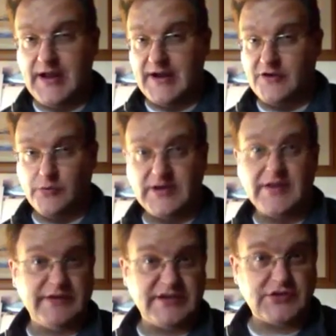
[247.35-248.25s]
and who were
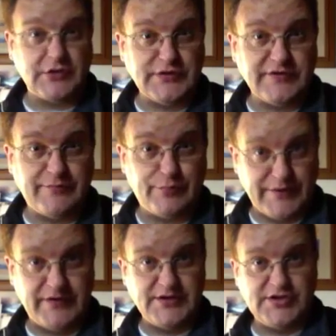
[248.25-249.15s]
given exclusive
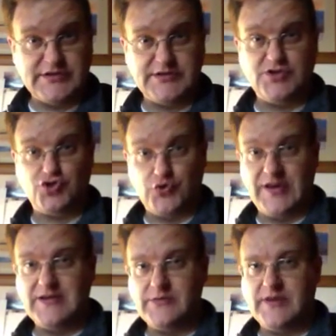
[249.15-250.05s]
privileges to
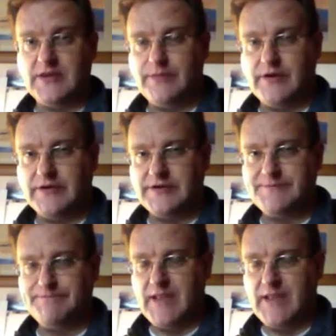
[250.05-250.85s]
trade within the boroughs.